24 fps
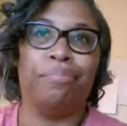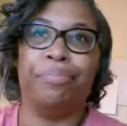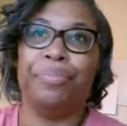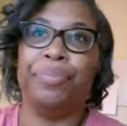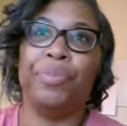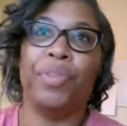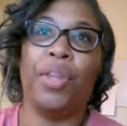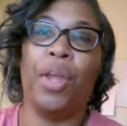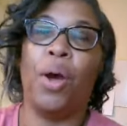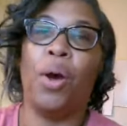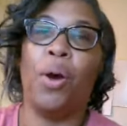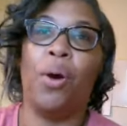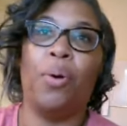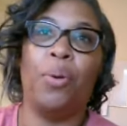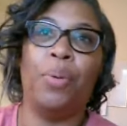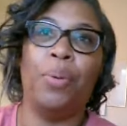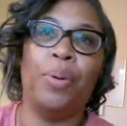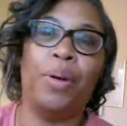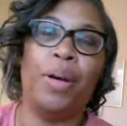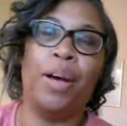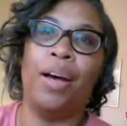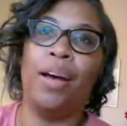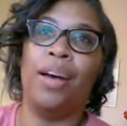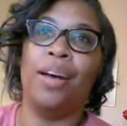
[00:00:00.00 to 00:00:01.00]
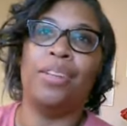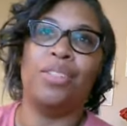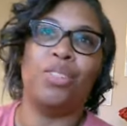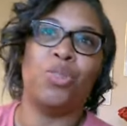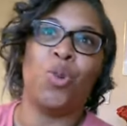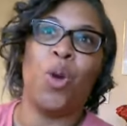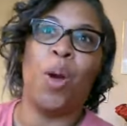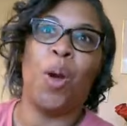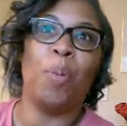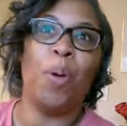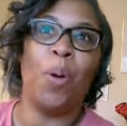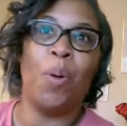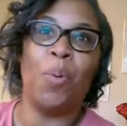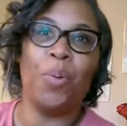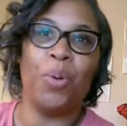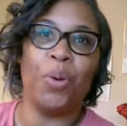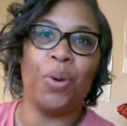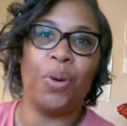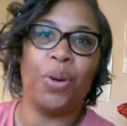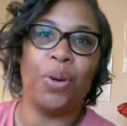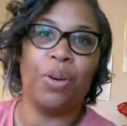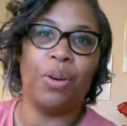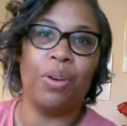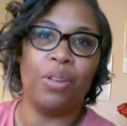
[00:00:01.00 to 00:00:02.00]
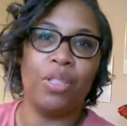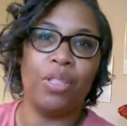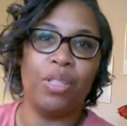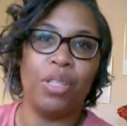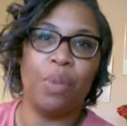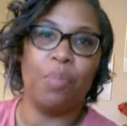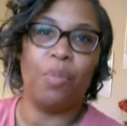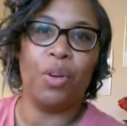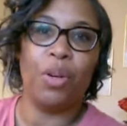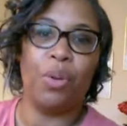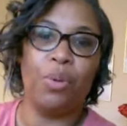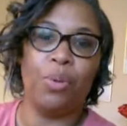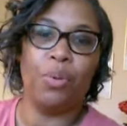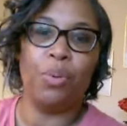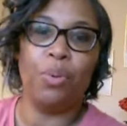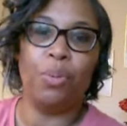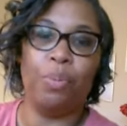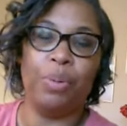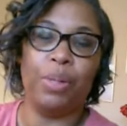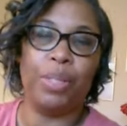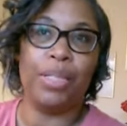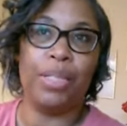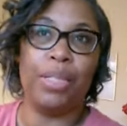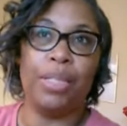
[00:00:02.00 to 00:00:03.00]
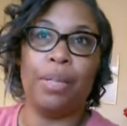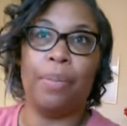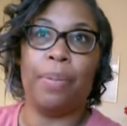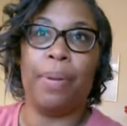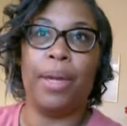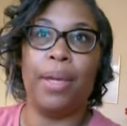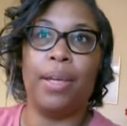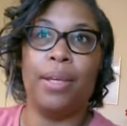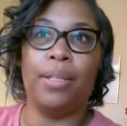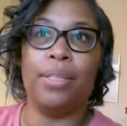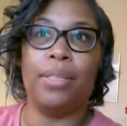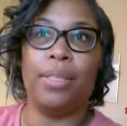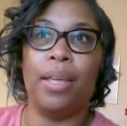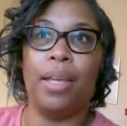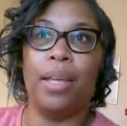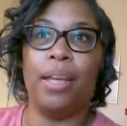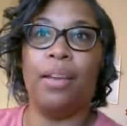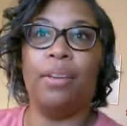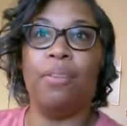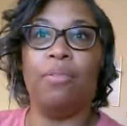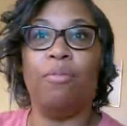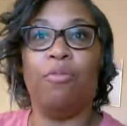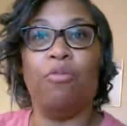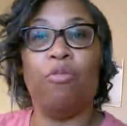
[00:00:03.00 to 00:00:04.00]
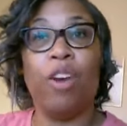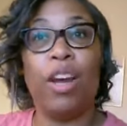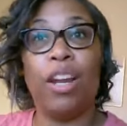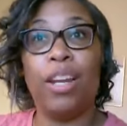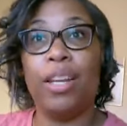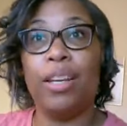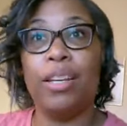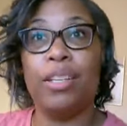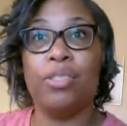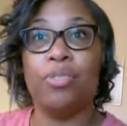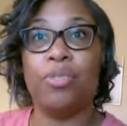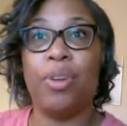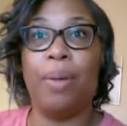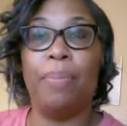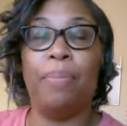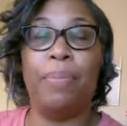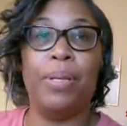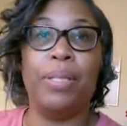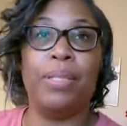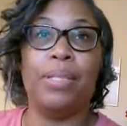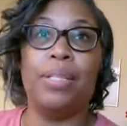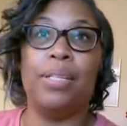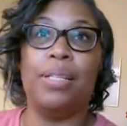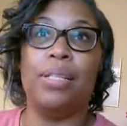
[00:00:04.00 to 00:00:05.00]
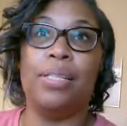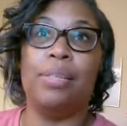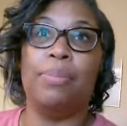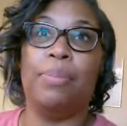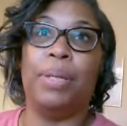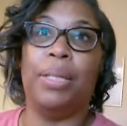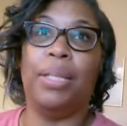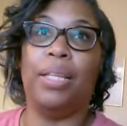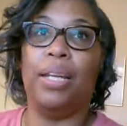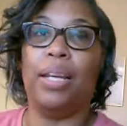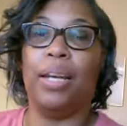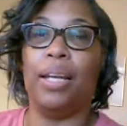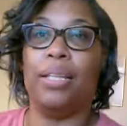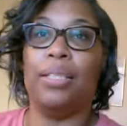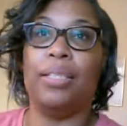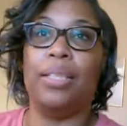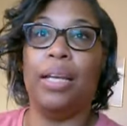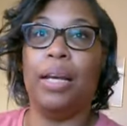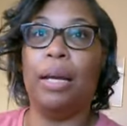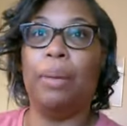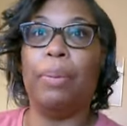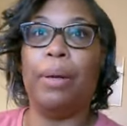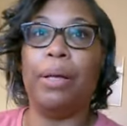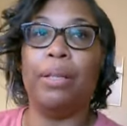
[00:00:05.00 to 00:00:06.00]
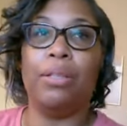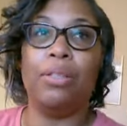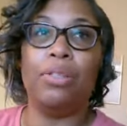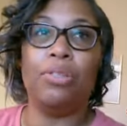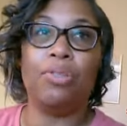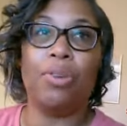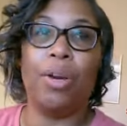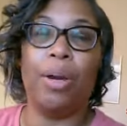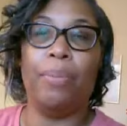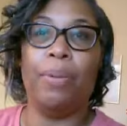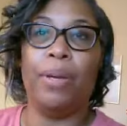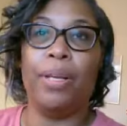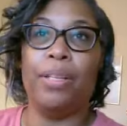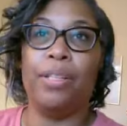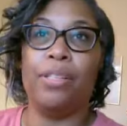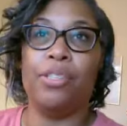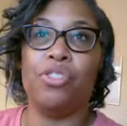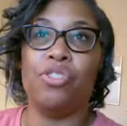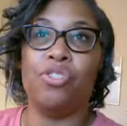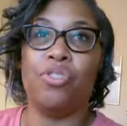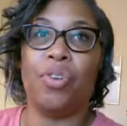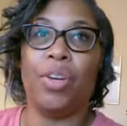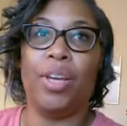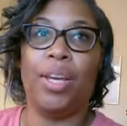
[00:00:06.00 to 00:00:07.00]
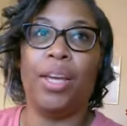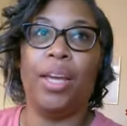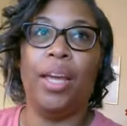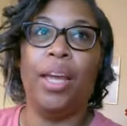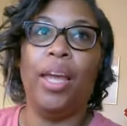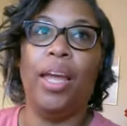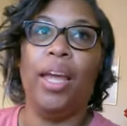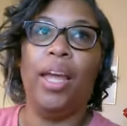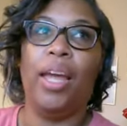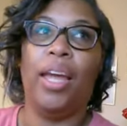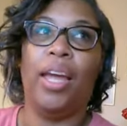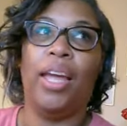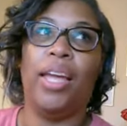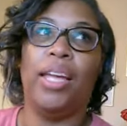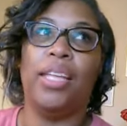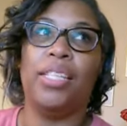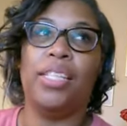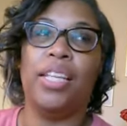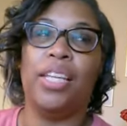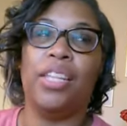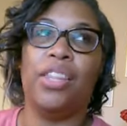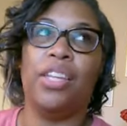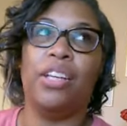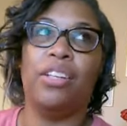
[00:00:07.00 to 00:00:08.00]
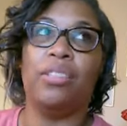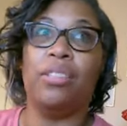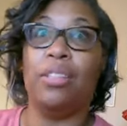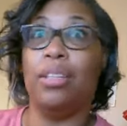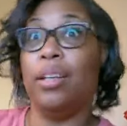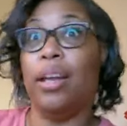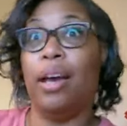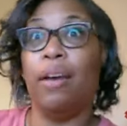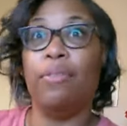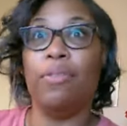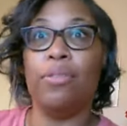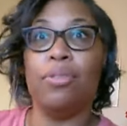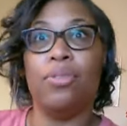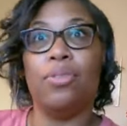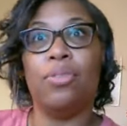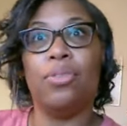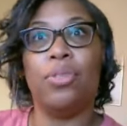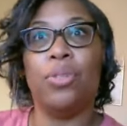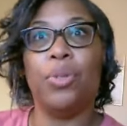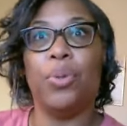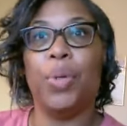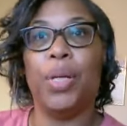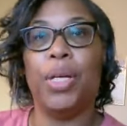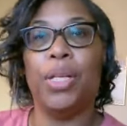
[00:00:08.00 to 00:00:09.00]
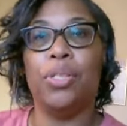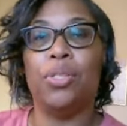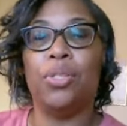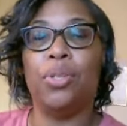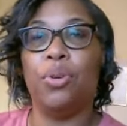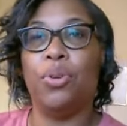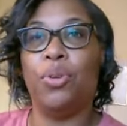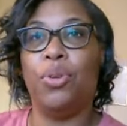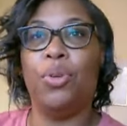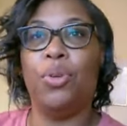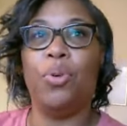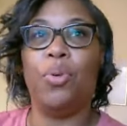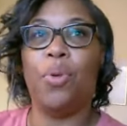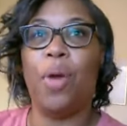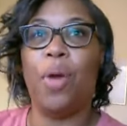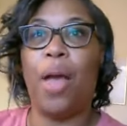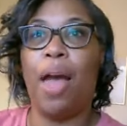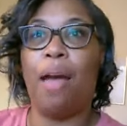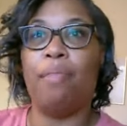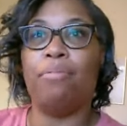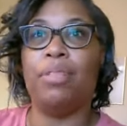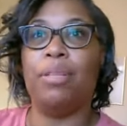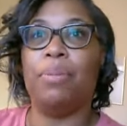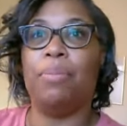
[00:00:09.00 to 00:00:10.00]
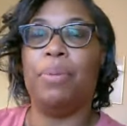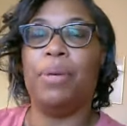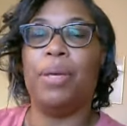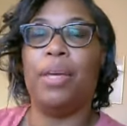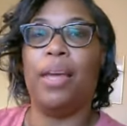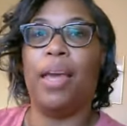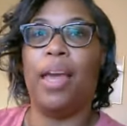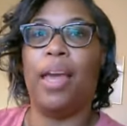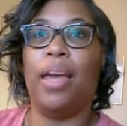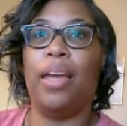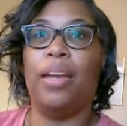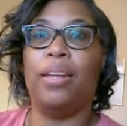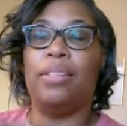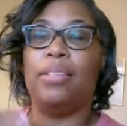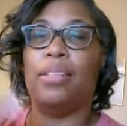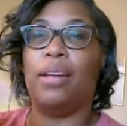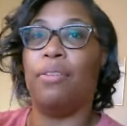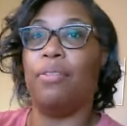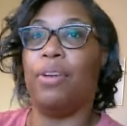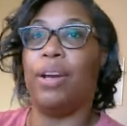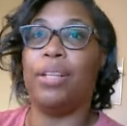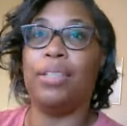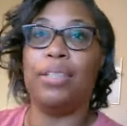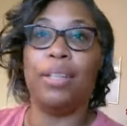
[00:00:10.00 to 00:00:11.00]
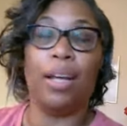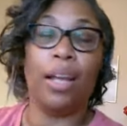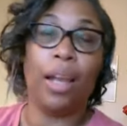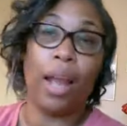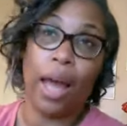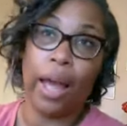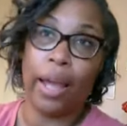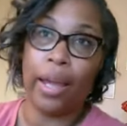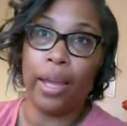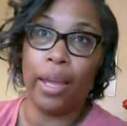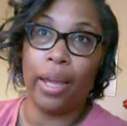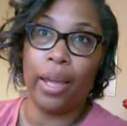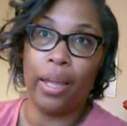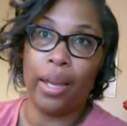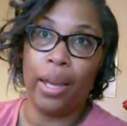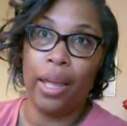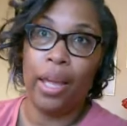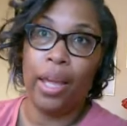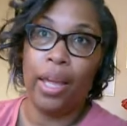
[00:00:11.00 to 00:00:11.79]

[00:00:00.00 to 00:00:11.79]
know a scrub owner or someone who participates in running a scrub business, but the nice thing about the scrub industry is that there's levels to it. So you don't have to be a direct-to-client